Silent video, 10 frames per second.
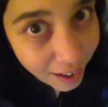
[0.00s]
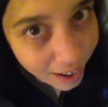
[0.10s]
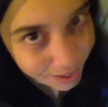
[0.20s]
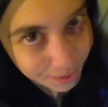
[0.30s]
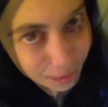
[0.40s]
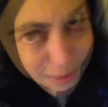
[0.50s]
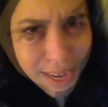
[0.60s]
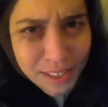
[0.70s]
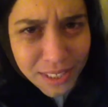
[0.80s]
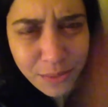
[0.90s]
I knew it. We
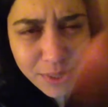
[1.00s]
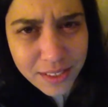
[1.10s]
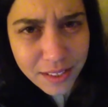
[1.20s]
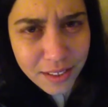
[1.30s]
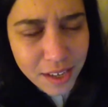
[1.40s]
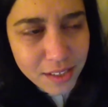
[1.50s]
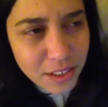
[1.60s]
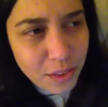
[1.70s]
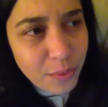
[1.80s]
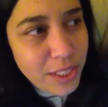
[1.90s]
actually went to the
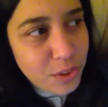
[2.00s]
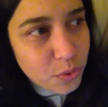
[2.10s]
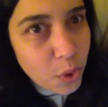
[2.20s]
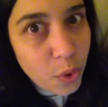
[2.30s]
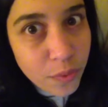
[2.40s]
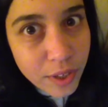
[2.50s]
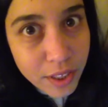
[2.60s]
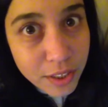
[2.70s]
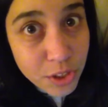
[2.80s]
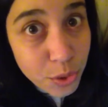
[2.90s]
concert. We drove
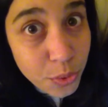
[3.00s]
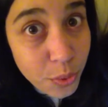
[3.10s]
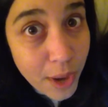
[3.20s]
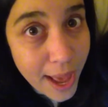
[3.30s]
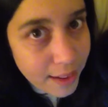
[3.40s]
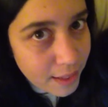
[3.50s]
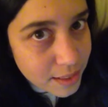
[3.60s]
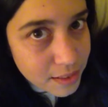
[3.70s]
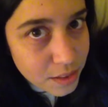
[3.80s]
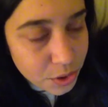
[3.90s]
her to
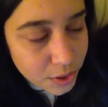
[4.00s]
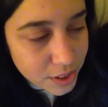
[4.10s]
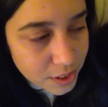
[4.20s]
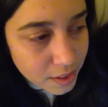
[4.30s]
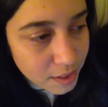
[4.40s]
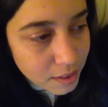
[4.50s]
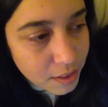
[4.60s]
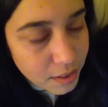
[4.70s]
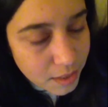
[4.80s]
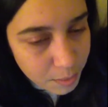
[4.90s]
Atlanta, Georgia,
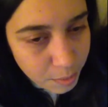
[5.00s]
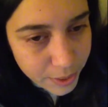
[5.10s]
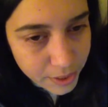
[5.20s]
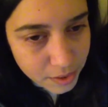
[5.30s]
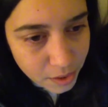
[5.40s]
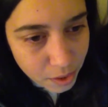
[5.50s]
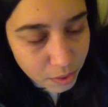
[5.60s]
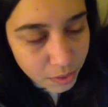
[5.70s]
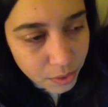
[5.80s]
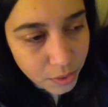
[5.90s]
a couple weeks ago.